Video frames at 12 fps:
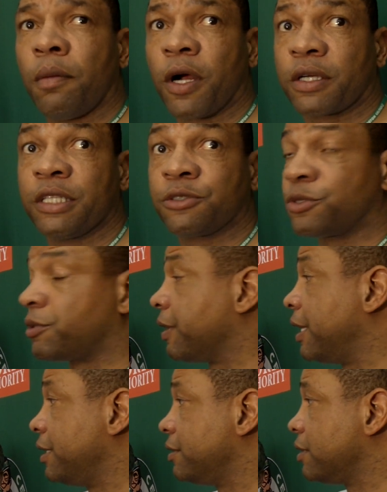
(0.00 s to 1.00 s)
Marquise is
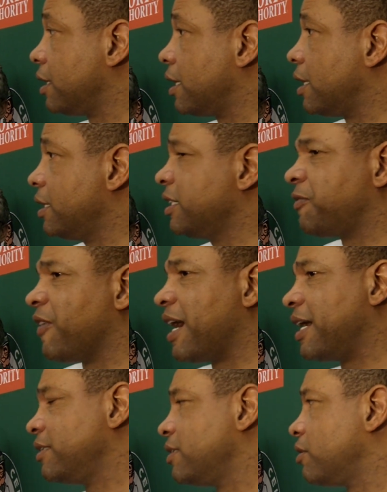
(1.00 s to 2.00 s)
great. He's
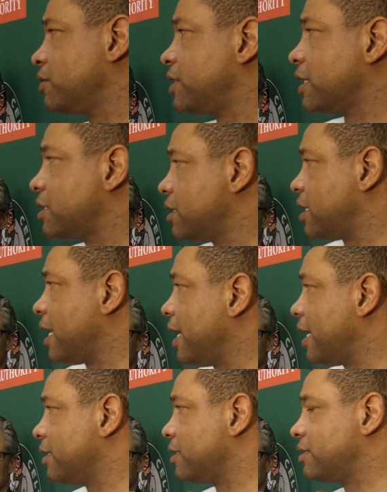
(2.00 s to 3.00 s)
fine. You know, it's just his
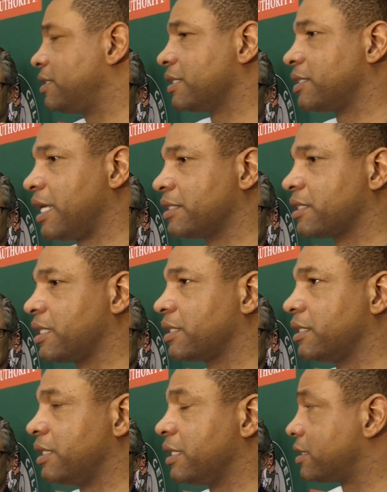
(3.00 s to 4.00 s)
hand. It's just that's good
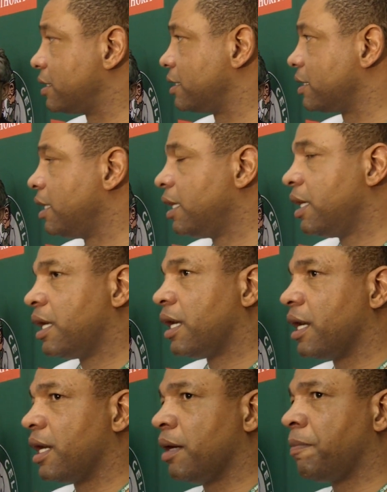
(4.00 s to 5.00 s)
conditioning.
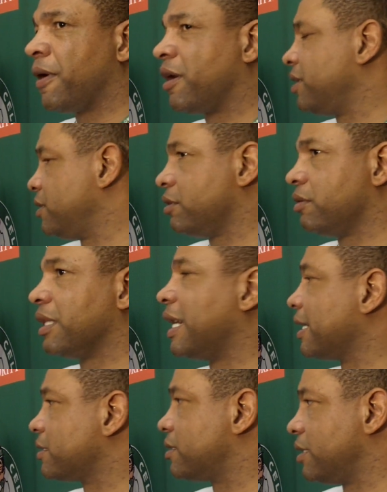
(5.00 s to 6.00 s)
Paul didn't do a
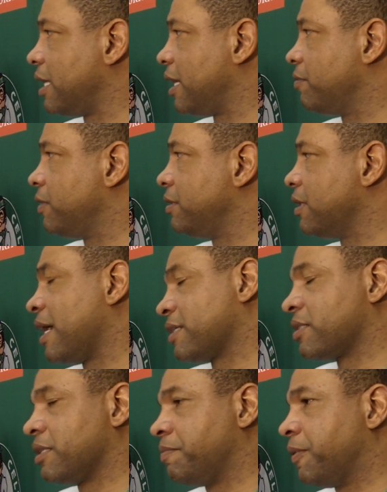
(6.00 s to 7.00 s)
lot today. We
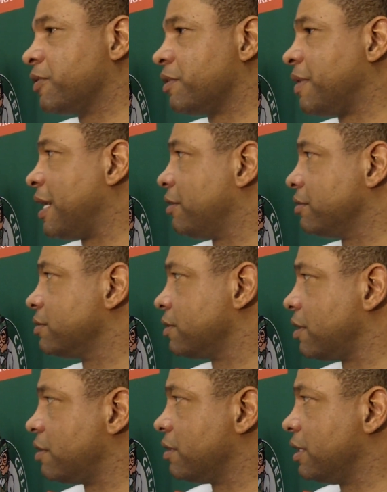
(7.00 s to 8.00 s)
actually pulled him out
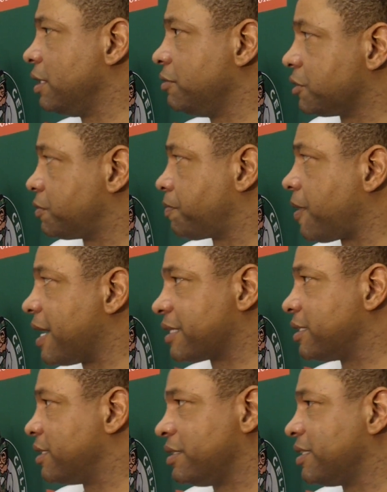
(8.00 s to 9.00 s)
early. He was
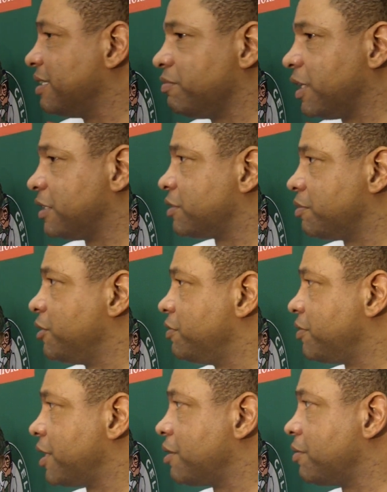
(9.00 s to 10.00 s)
practicing and then wasn't
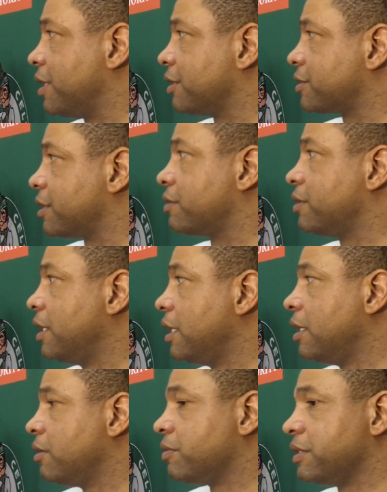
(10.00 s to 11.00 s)
moving very well, so
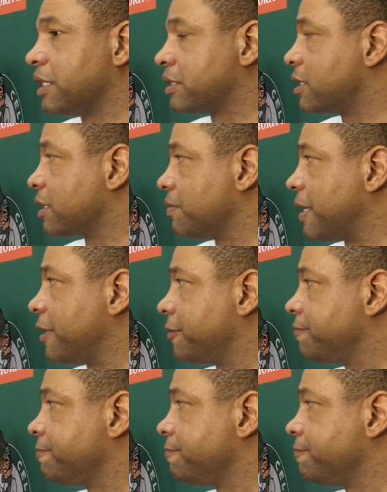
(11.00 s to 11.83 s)
we just took him out.